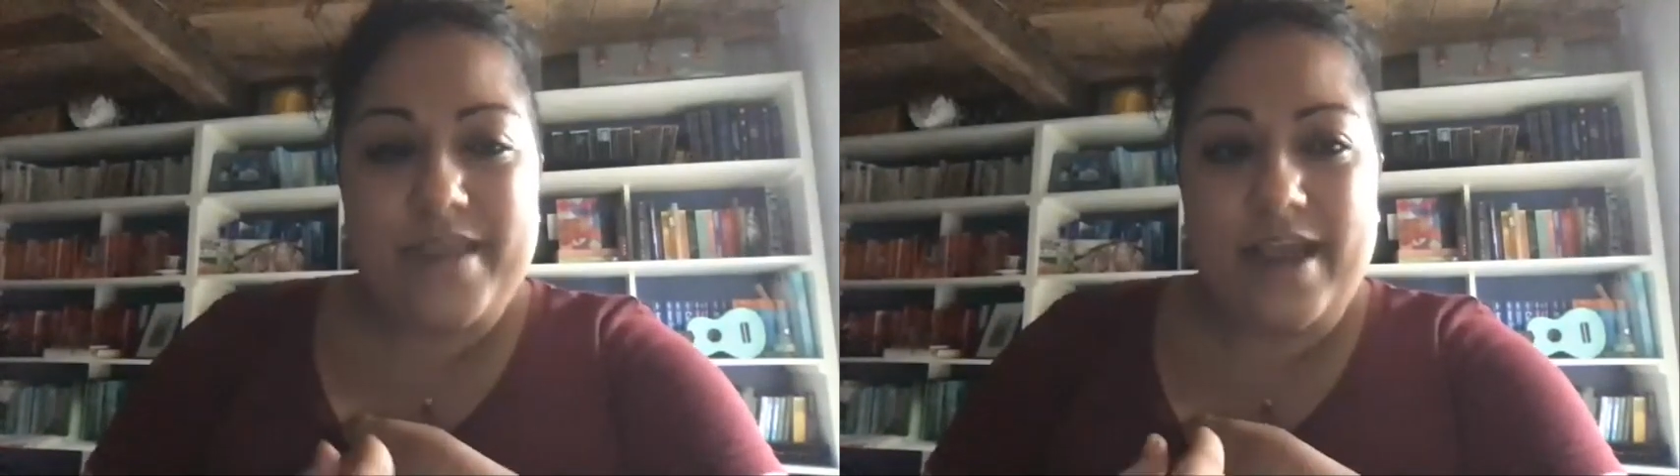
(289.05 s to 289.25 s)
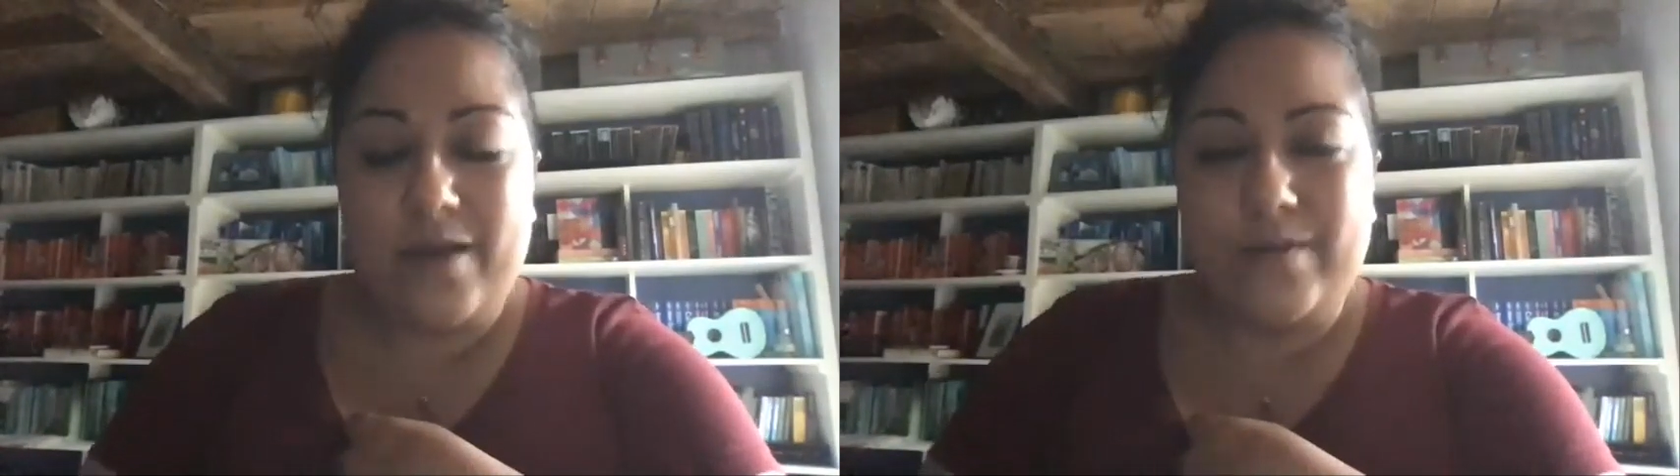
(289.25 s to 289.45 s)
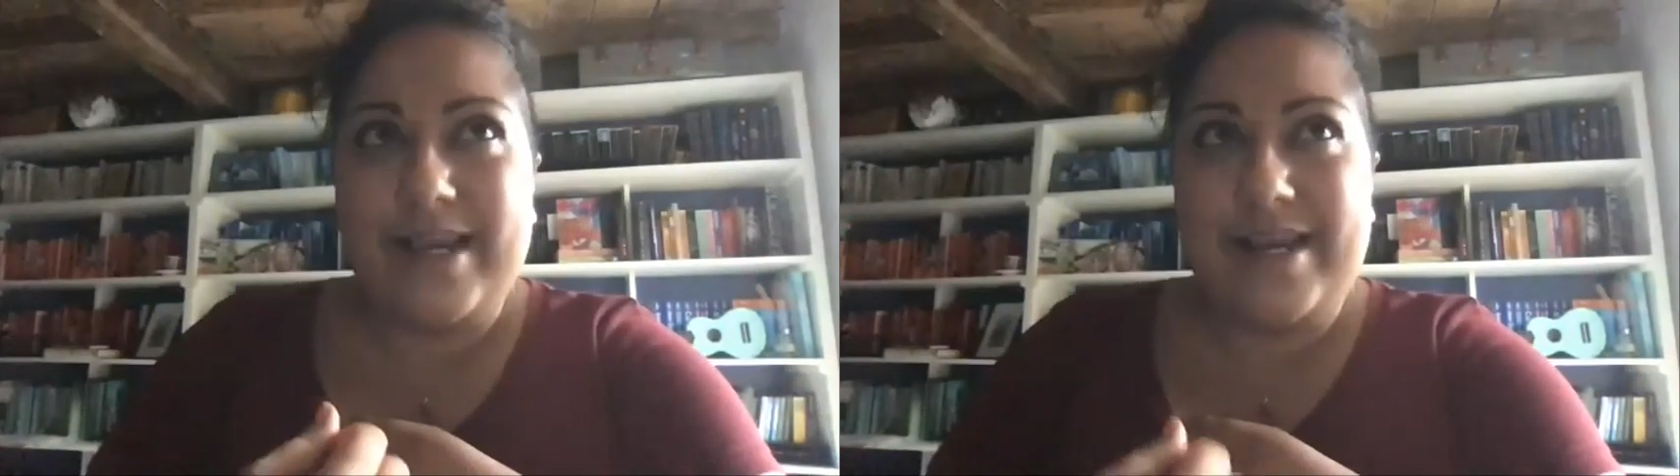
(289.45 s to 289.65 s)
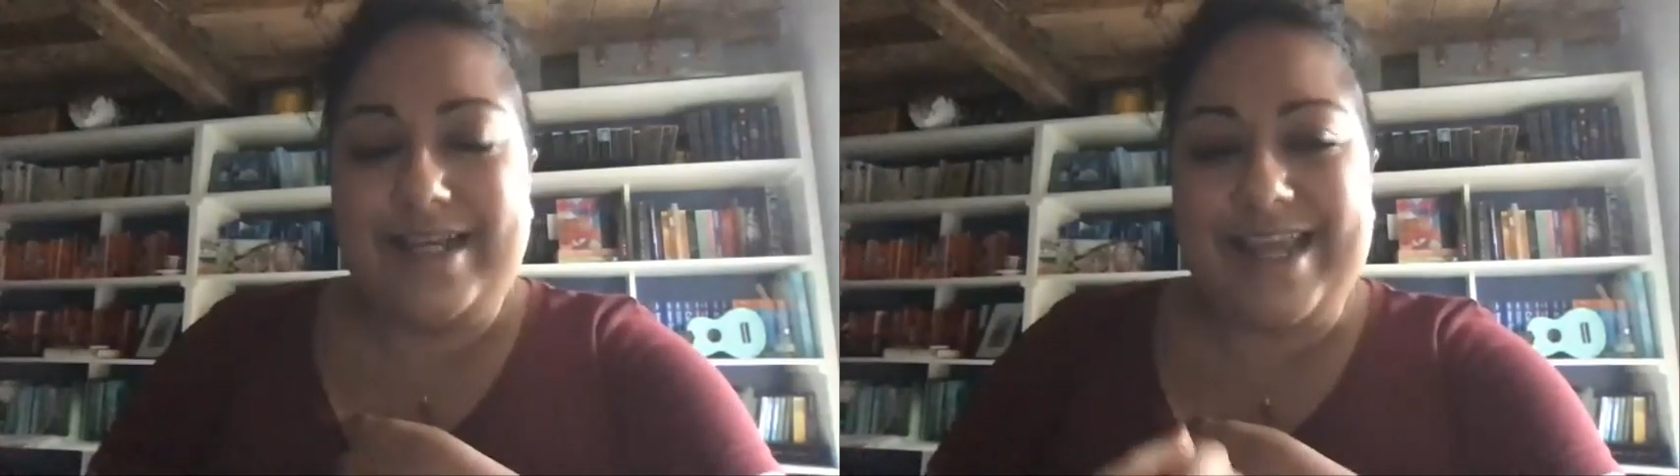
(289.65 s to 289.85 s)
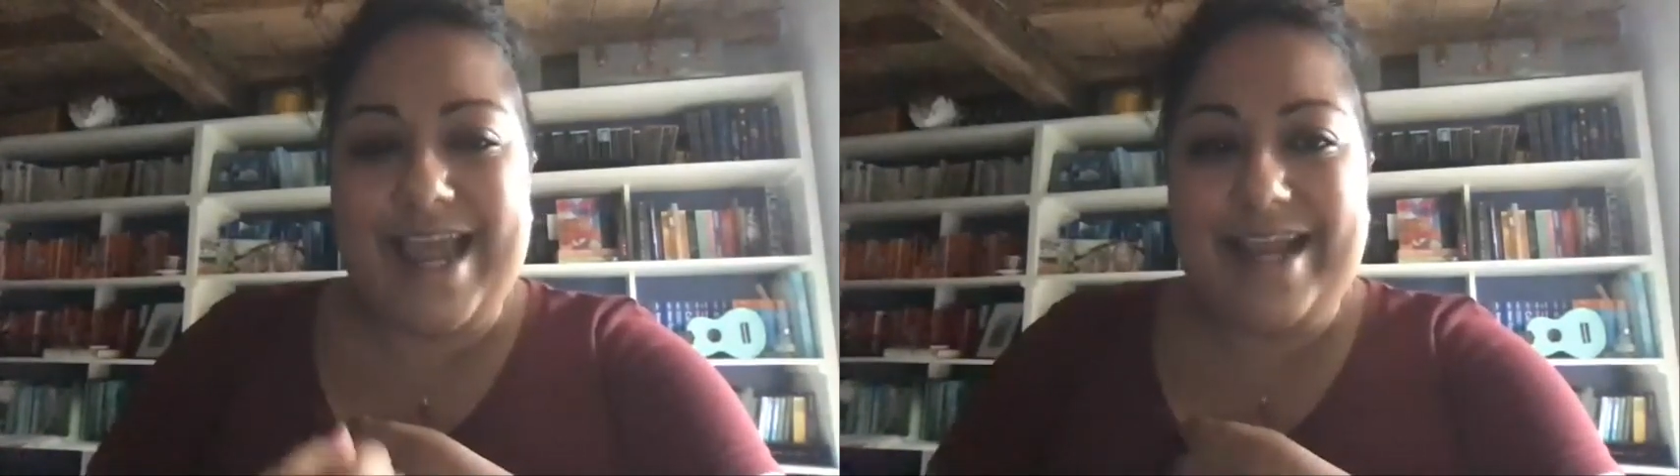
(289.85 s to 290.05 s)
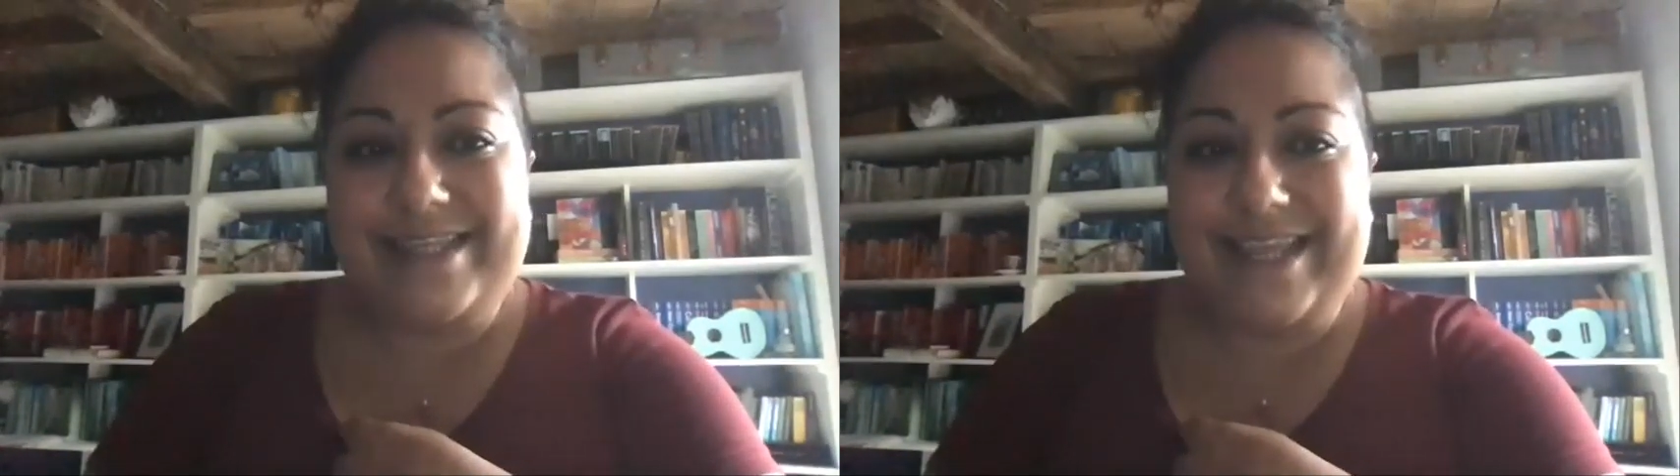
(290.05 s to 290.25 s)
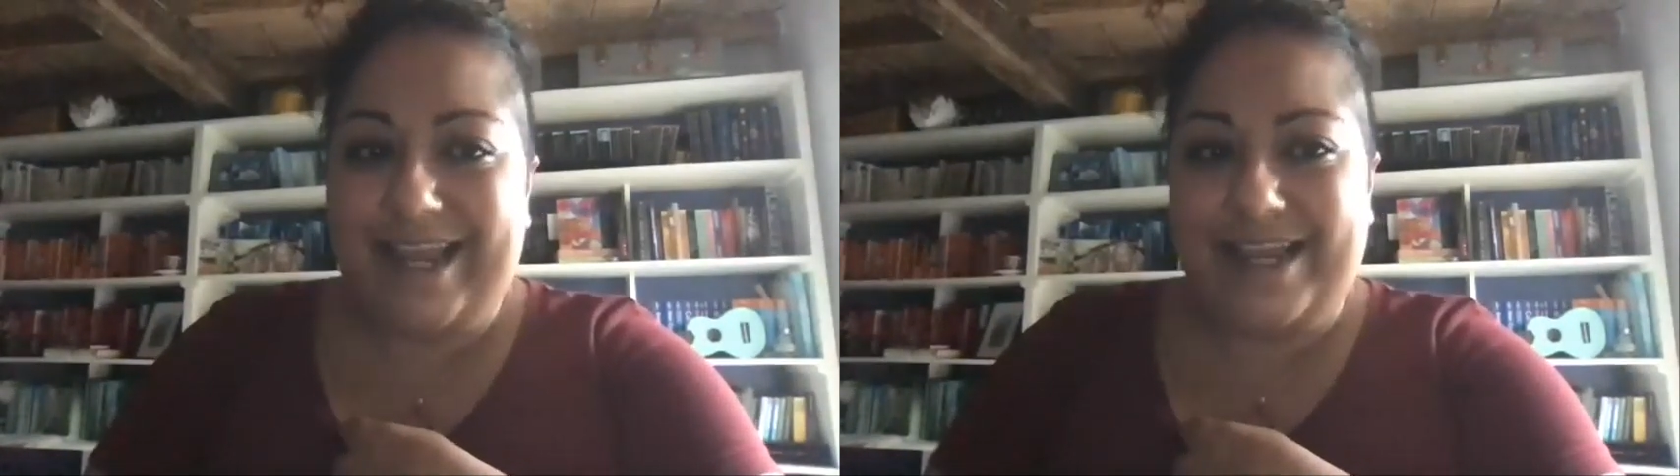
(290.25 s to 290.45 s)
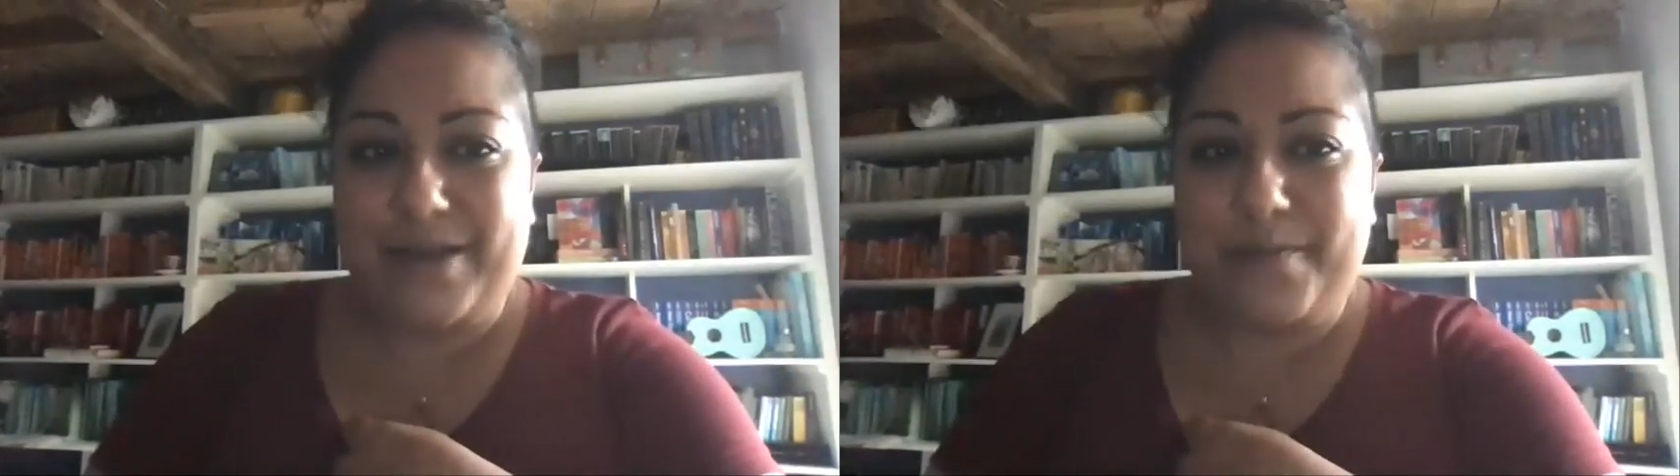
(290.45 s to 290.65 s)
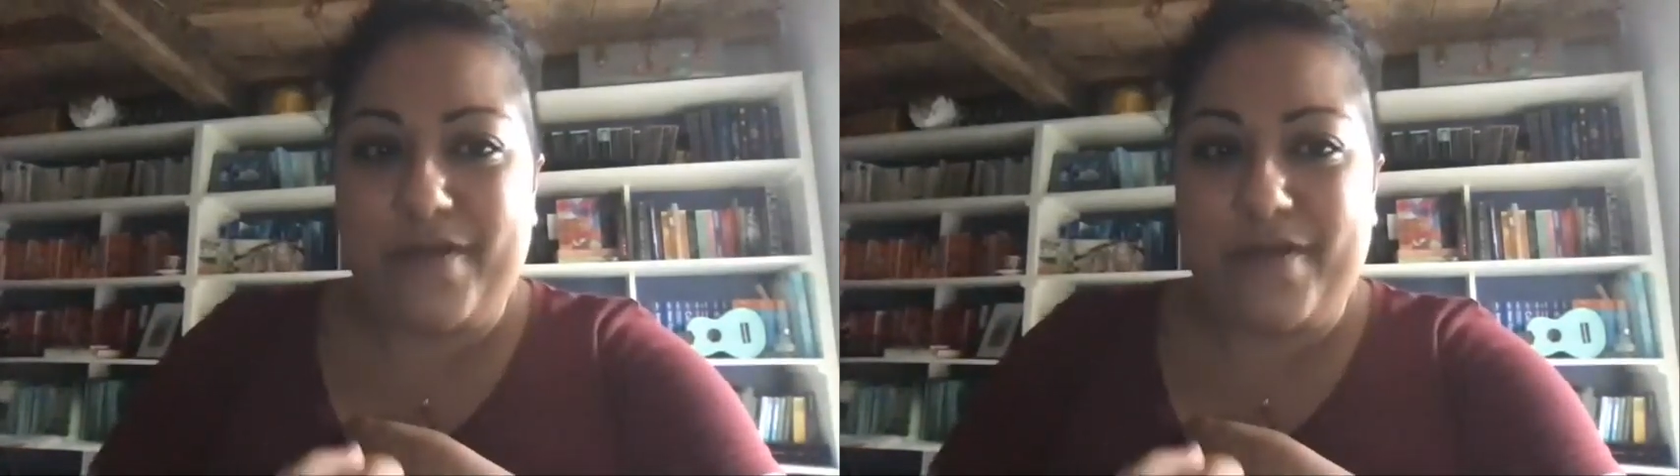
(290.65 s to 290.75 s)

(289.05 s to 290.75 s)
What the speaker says: And I was at least 18